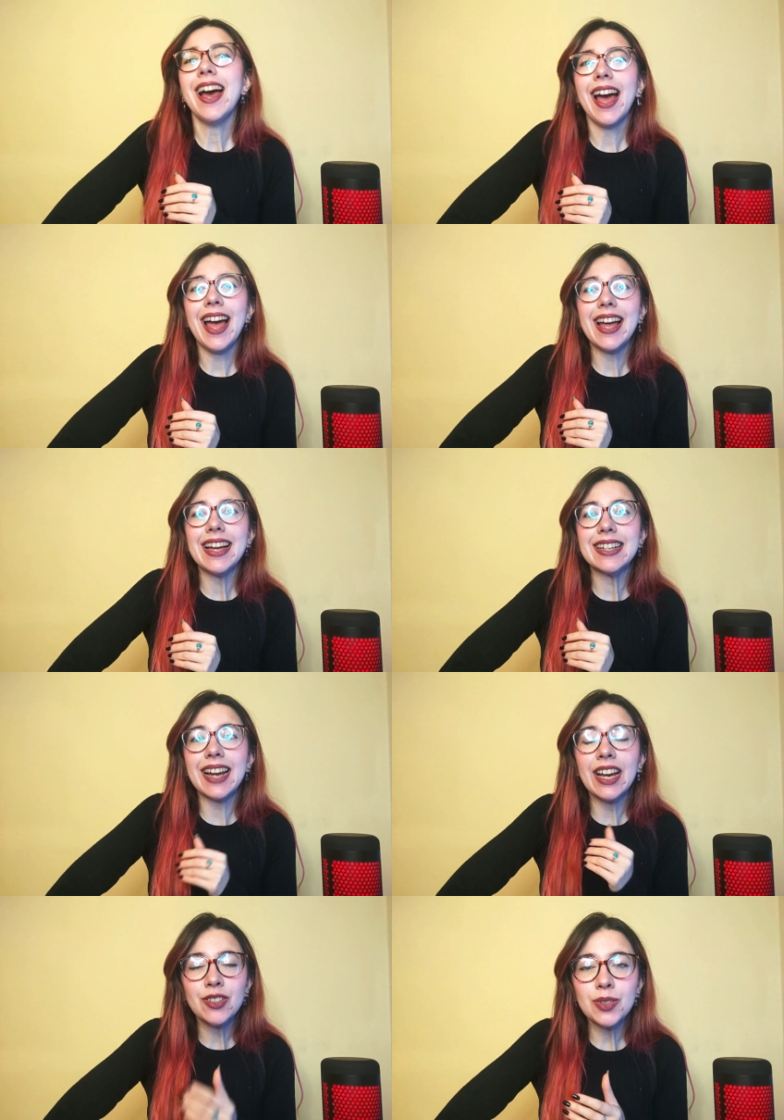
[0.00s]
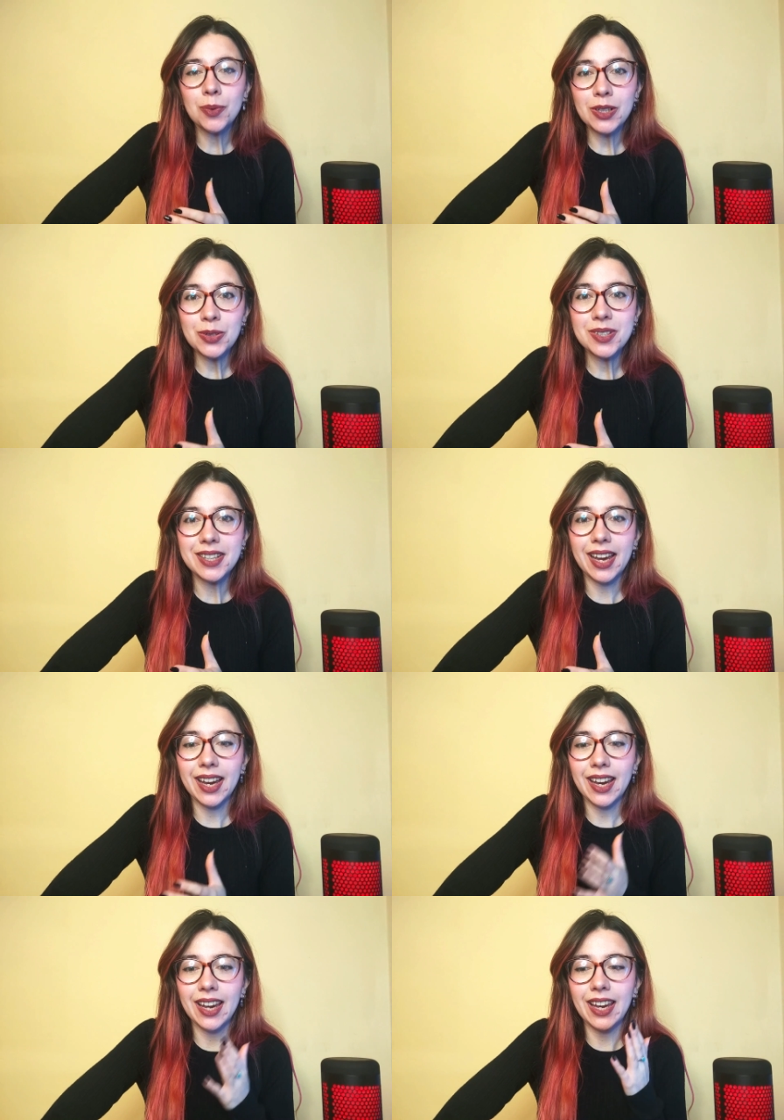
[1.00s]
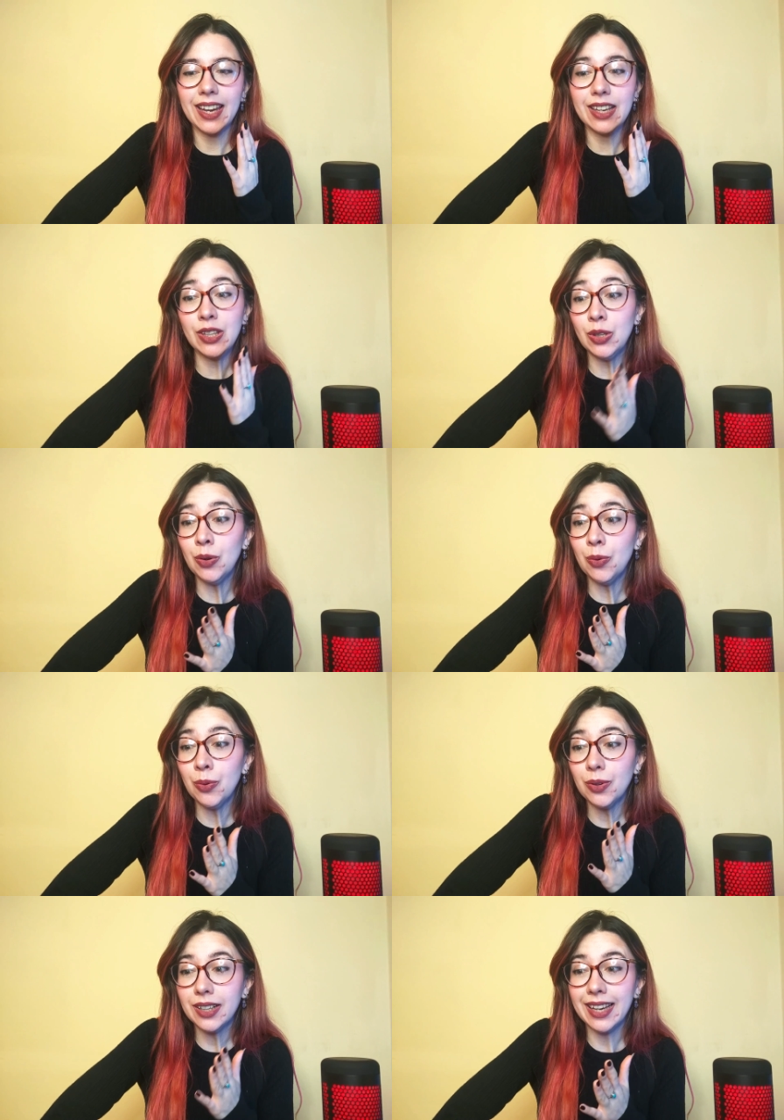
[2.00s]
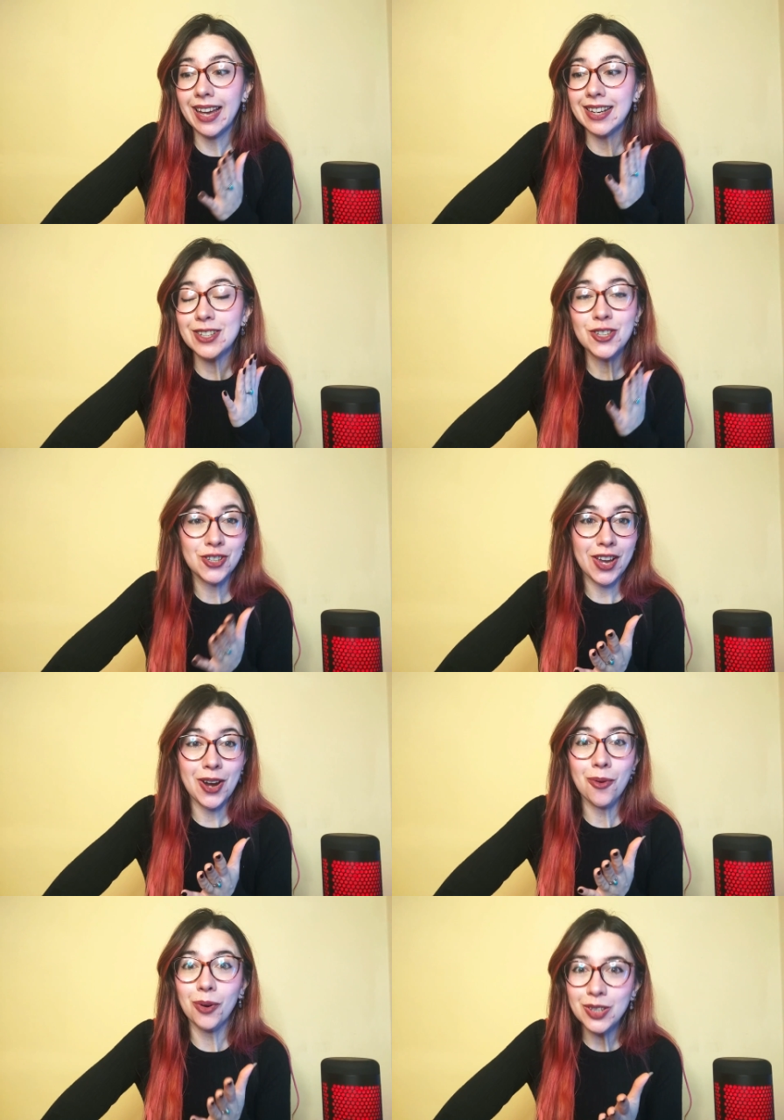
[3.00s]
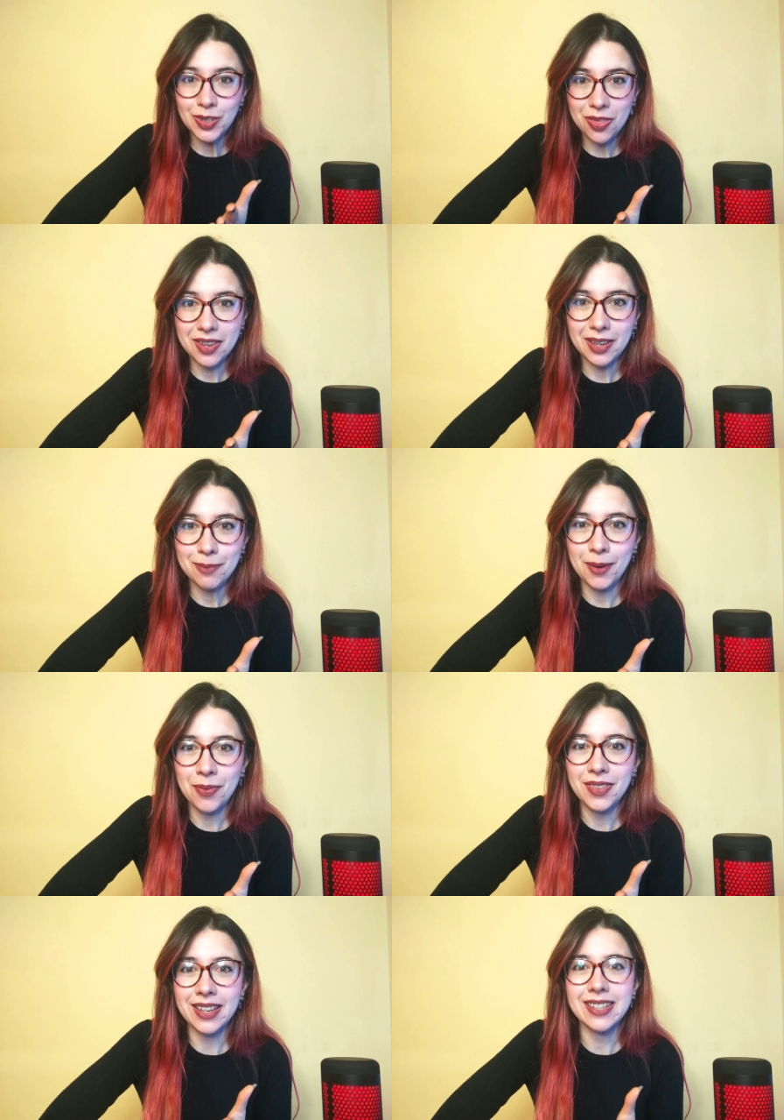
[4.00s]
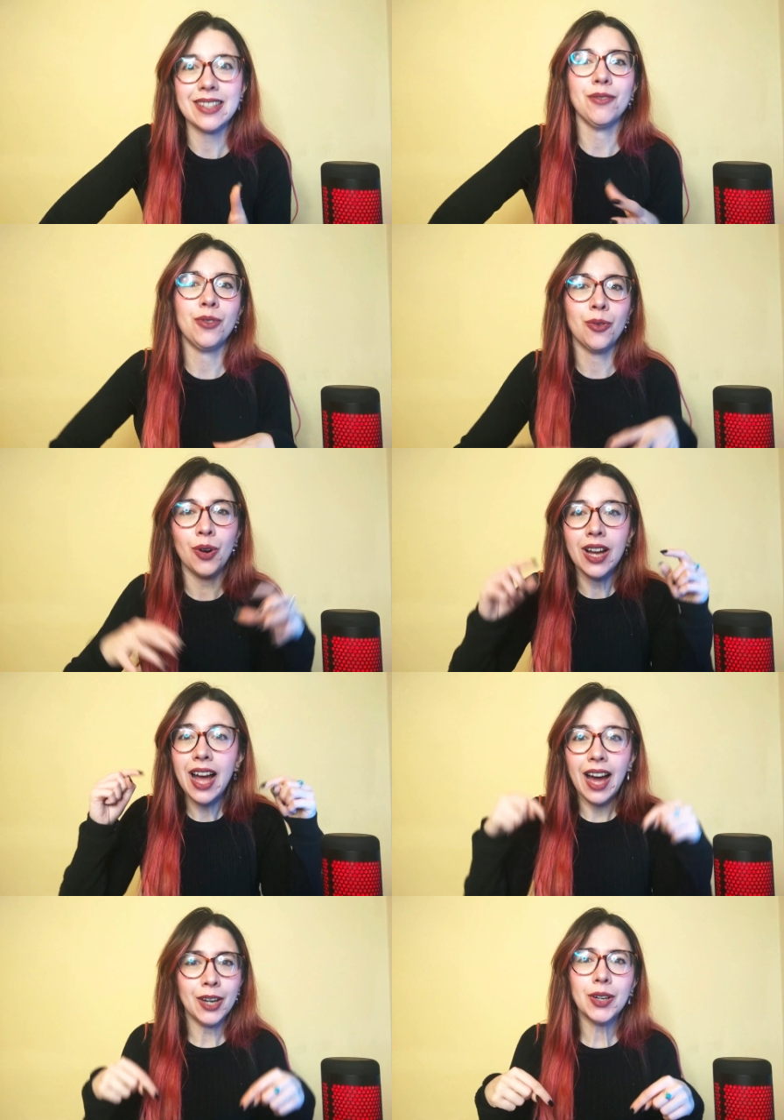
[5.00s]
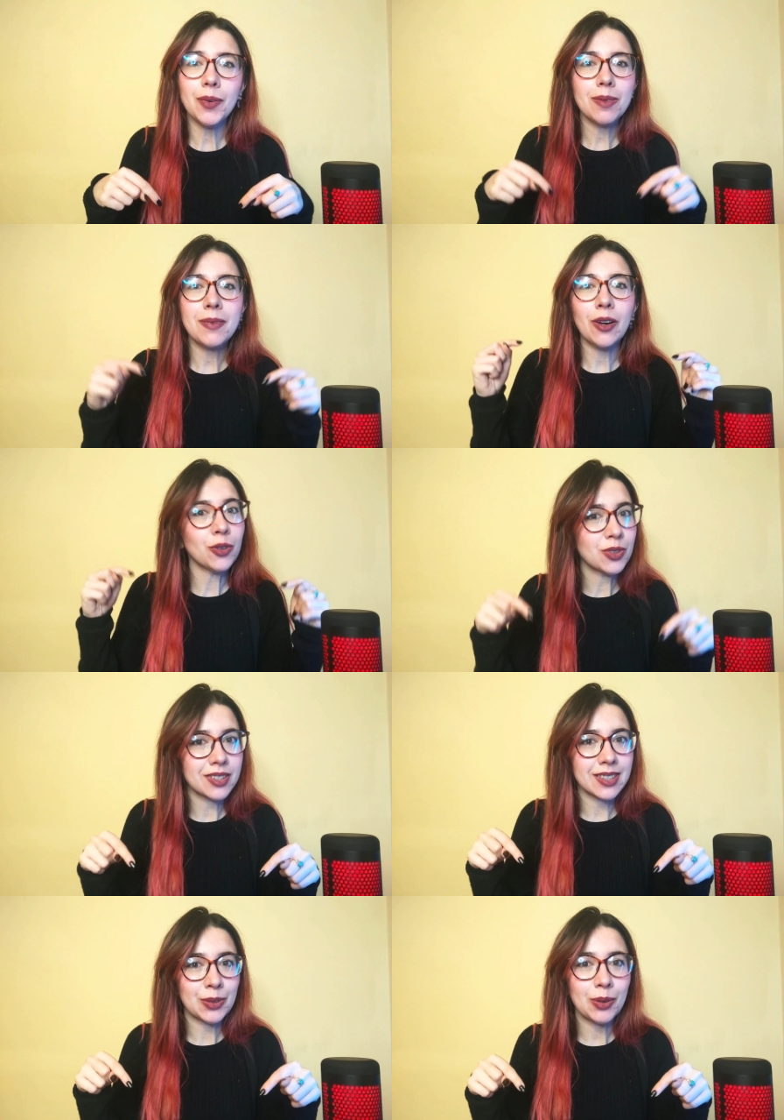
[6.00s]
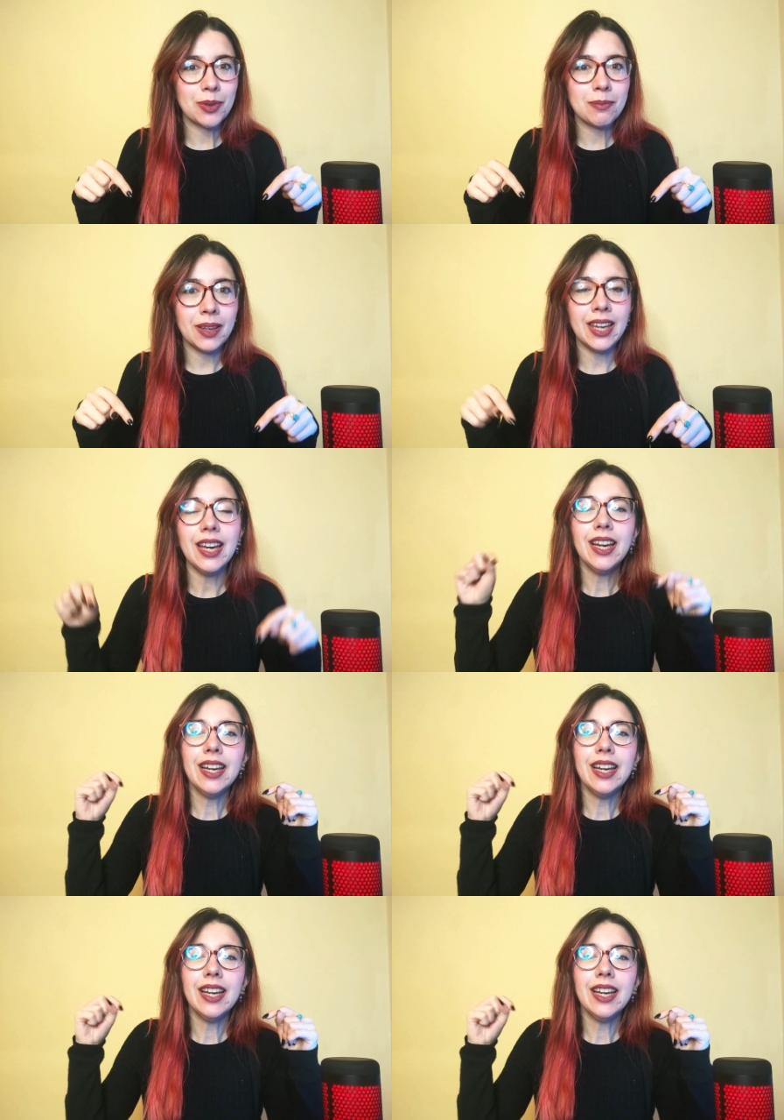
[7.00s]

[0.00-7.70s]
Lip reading: And I just want to say you can share what you think about this. If you agree with me or you disagree with me,